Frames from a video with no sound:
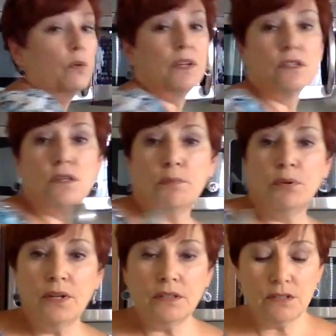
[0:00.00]
going to
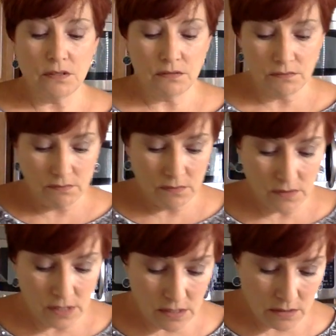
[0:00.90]
put
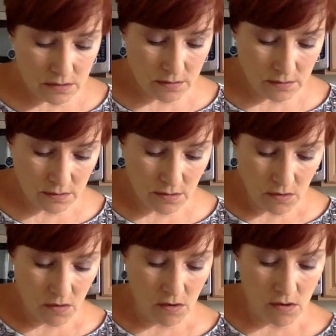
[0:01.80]
these
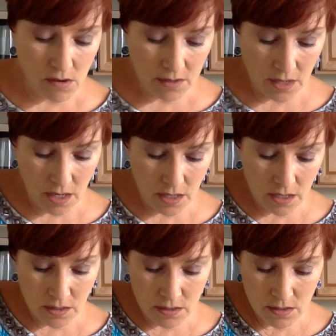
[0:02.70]
on
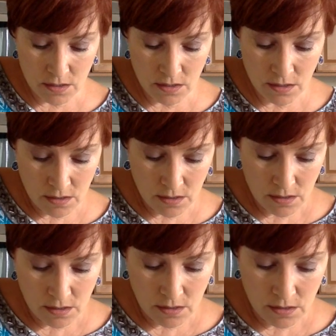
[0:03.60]
a
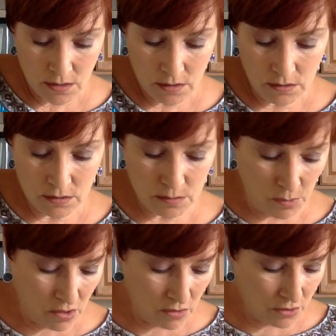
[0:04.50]

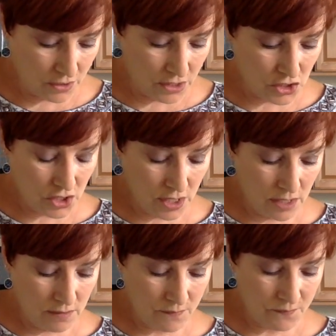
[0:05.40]
small cookie
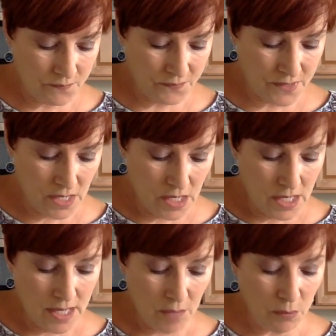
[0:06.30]
sheet.
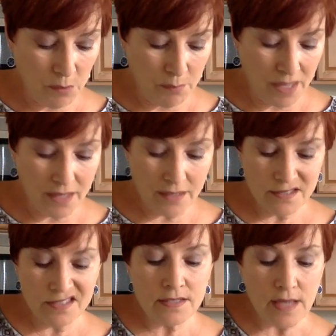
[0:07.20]
It will make
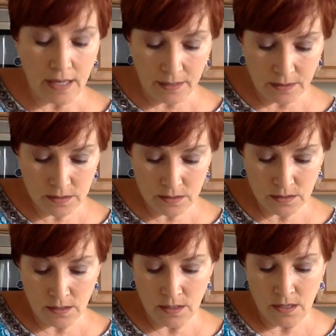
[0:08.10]

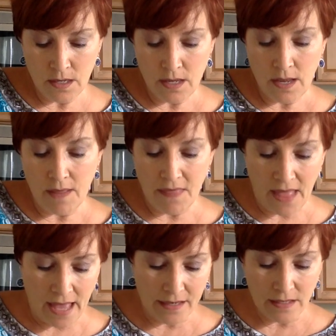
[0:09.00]
six, and
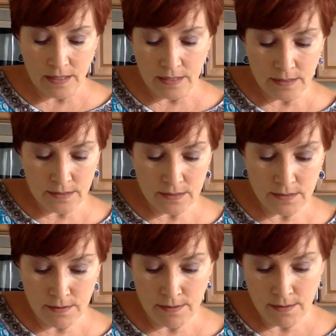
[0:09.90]
that
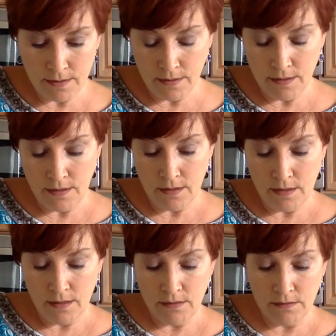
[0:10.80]
is
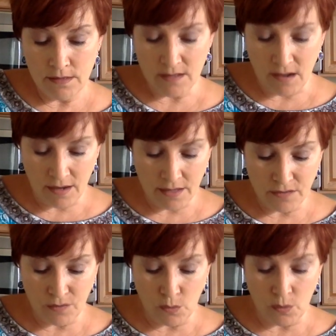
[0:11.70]
designed
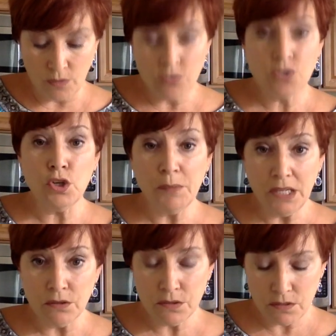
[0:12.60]
for two
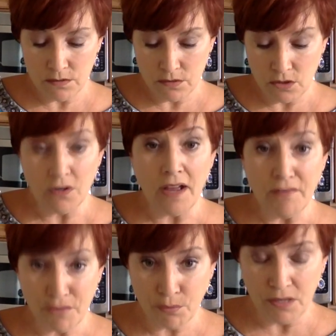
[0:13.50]
meals, so you'll
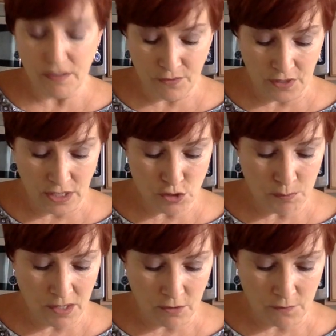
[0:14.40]
have three for each
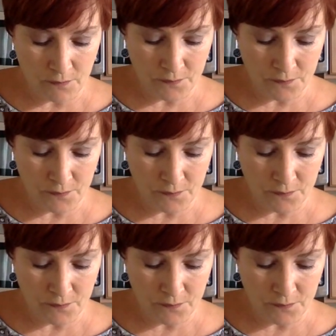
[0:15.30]
meal.